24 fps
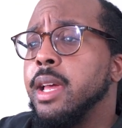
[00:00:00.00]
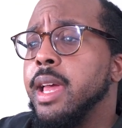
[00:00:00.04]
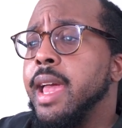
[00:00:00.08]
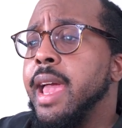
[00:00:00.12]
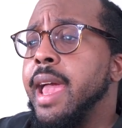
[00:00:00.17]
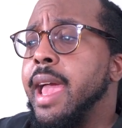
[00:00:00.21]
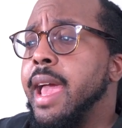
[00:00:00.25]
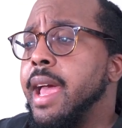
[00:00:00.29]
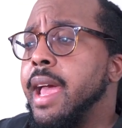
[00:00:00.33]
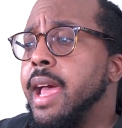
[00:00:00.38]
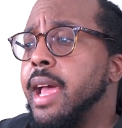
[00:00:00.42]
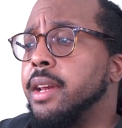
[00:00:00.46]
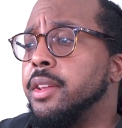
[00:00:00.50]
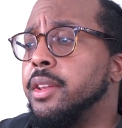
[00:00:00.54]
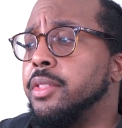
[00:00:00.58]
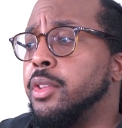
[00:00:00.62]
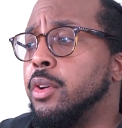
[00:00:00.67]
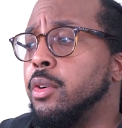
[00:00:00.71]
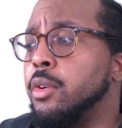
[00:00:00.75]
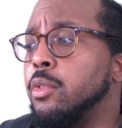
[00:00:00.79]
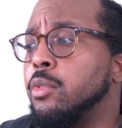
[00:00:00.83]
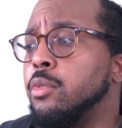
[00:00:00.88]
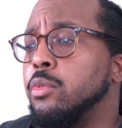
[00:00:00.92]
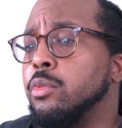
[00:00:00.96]
add
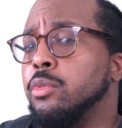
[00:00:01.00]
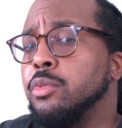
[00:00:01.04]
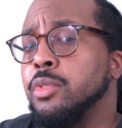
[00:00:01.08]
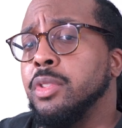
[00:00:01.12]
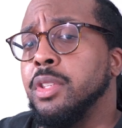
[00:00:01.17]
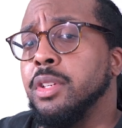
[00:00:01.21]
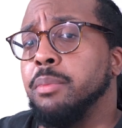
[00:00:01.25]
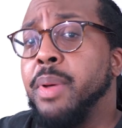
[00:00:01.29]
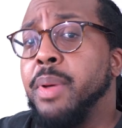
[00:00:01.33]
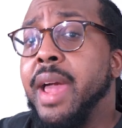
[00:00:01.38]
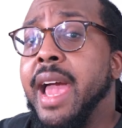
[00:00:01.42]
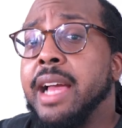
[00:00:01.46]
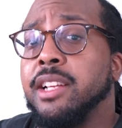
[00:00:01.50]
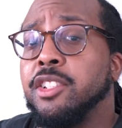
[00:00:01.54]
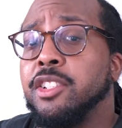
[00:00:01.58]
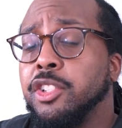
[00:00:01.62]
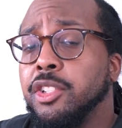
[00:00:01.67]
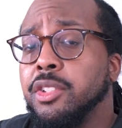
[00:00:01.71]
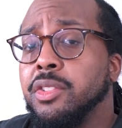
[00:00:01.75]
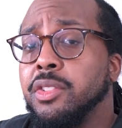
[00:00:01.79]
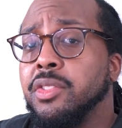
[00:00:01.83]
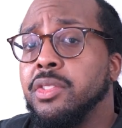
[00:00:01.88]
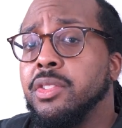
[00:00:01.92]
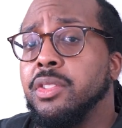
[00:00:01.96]
the
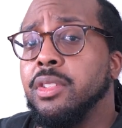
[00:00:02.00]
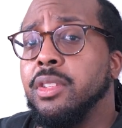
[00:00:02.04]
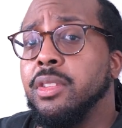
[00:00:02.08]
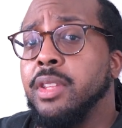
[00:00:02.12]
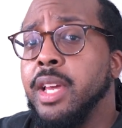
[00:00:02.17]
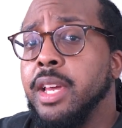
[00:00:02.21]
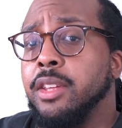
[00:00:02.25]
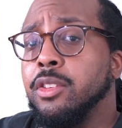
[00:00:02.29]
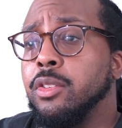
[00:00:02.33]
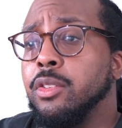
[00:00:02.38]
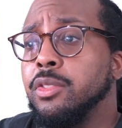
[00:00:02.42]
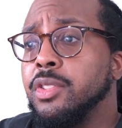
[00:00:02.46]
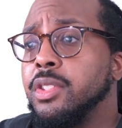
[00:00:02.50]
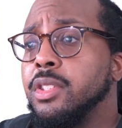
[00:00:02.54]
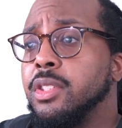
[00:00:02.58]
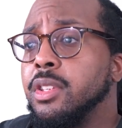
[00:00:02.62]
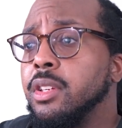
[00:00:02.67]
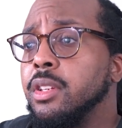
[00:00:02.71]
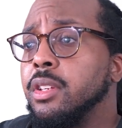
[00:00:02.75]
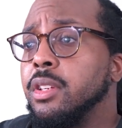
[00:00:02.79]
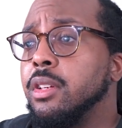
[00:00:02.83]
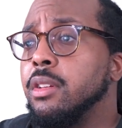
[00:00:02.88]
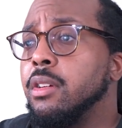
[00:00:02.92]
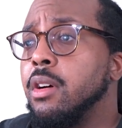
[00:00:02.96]
patches that you
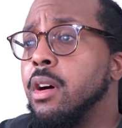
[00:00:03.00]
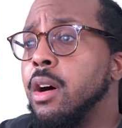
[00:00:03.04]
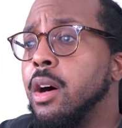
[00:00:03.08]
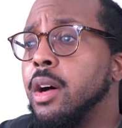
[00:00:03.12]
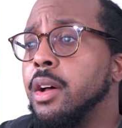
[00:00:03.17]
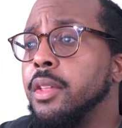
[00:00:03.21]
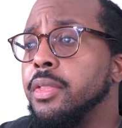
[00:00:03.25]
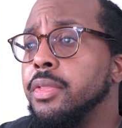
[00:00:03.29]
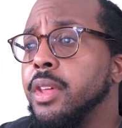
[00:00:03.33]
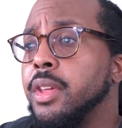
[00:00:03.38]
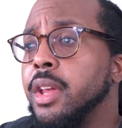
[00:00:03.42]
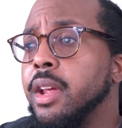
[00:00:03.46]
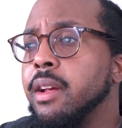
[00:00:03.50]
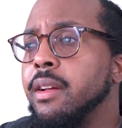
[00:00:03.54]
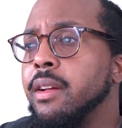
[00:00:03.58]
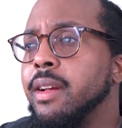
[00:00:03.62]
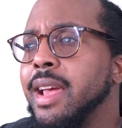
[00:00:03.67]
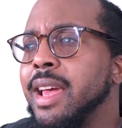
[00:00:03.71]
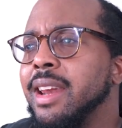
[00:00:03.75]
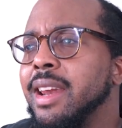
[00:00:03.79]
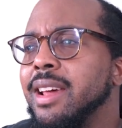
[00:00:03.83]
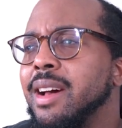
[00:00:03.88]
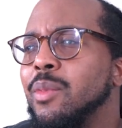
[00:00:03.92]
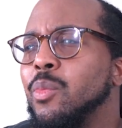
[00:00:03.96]
see on
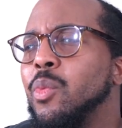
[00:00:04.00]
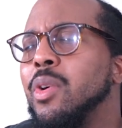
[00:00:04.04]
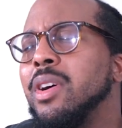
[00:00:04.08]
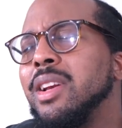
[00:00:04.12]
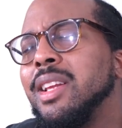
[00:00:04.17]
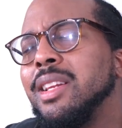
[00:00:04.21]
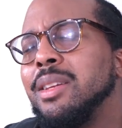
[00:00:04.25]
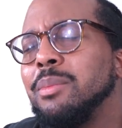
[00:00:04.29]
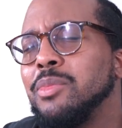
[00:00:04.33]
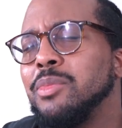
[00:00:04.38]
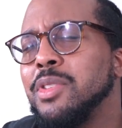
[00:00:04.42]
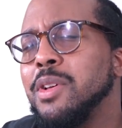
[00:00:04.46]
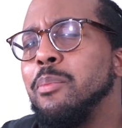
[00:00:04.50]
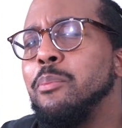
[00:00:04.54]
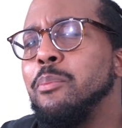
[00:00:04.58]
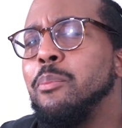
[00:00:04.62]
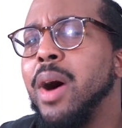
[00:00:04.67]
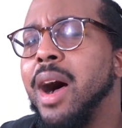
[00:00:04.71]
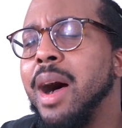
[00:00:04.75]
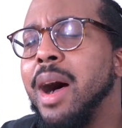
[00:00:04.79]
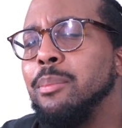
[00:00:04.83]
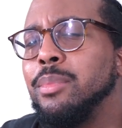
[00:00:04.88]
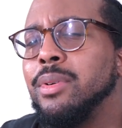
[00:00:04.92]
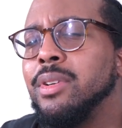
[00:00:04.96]
there. And I wanted them to
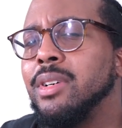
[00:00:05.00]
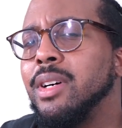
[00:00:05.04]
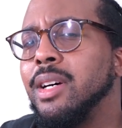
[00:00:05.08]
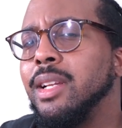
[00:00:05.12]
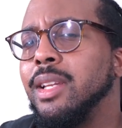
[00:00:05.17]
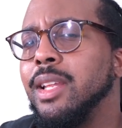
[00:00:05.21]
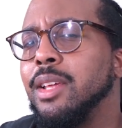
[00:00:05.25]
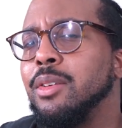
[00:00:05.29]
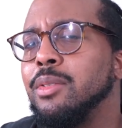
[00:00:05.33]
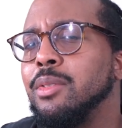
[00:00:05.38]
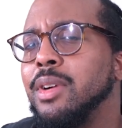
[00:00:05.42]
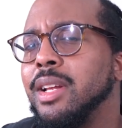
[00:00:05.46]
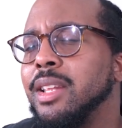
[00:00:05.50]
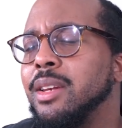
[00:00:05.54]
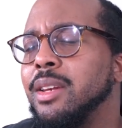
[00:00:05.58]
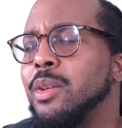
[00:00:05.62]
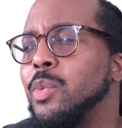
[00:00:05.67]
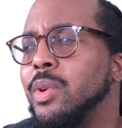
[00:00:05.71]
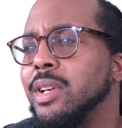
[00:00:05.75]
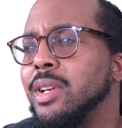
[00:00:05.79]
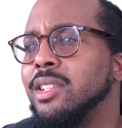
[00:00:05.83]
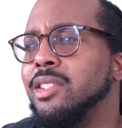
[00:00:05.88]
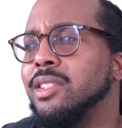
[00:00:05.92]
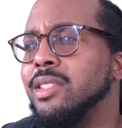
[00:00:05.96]
pop a little. I
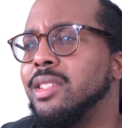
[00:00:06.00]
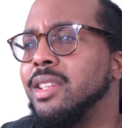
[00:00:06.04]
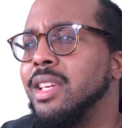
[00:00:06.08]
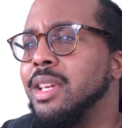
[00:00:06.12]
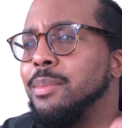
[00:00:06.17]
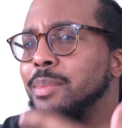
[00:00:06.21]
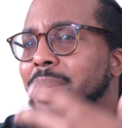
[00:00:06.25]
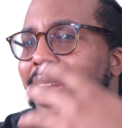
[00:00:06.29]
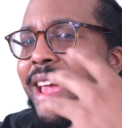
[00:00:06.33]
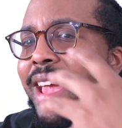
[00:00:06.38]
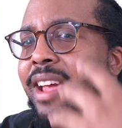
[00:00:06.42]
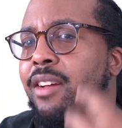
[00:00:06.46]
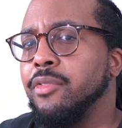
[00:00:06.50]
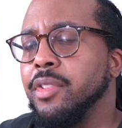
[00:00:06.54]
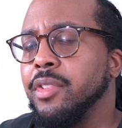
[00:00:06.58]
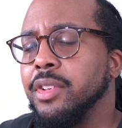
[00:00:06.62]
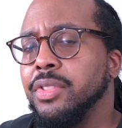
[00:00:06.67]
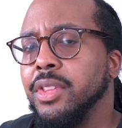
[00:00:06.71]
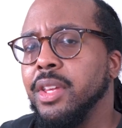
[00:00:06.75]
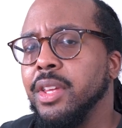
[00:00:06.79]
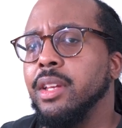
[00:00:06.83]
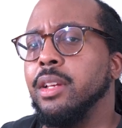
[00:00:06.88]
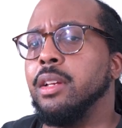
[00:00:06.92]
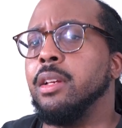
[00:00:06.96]
didn't want to just keep
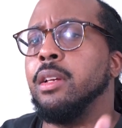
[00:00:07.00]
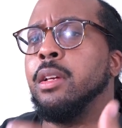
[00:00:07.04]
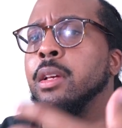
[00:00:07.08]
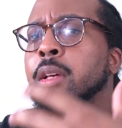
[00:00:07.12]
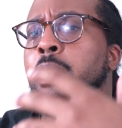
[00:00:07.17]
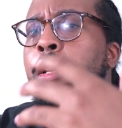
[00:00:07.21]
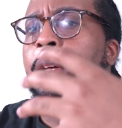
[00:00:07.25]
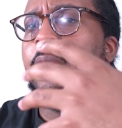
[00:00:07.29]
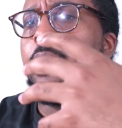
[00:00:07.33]
everything